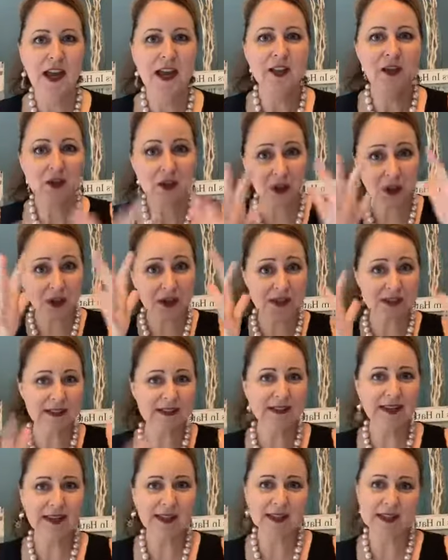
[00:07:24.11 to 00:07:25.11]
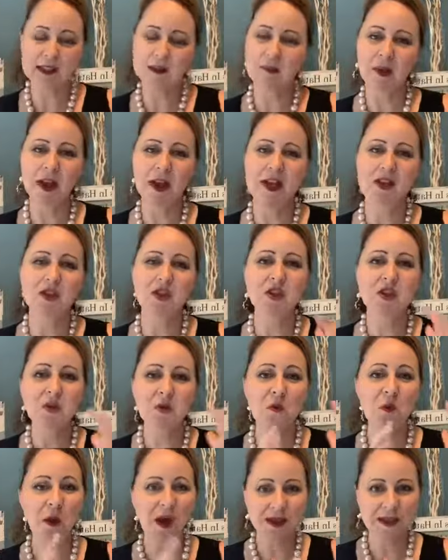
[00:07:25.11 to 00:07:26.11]
and you create a landing page, and
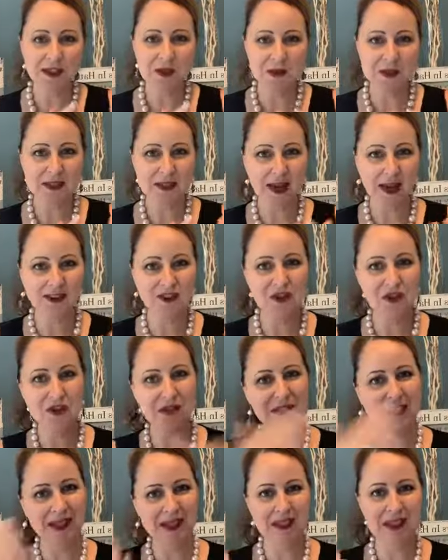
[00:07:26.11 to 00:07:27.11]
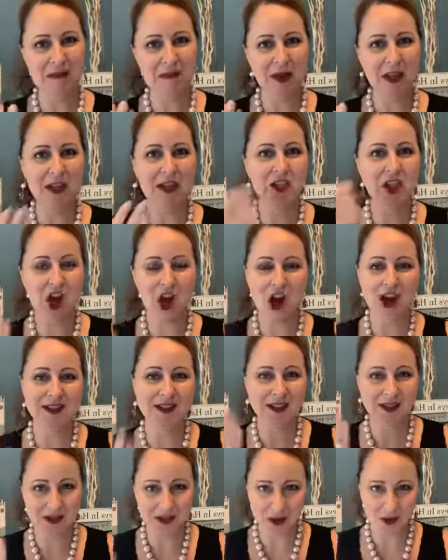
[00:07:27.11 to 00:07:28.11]
you want to attach the landing page
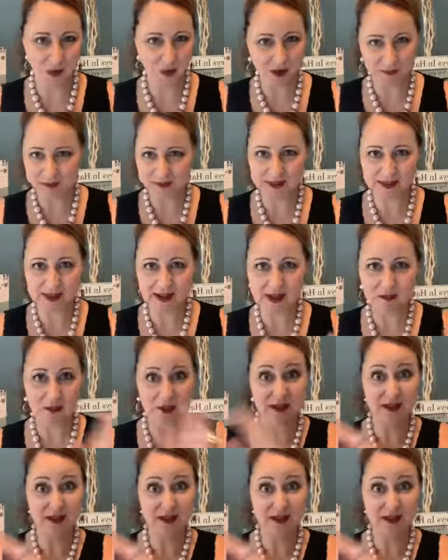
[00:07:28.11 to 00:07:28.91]
onto your website,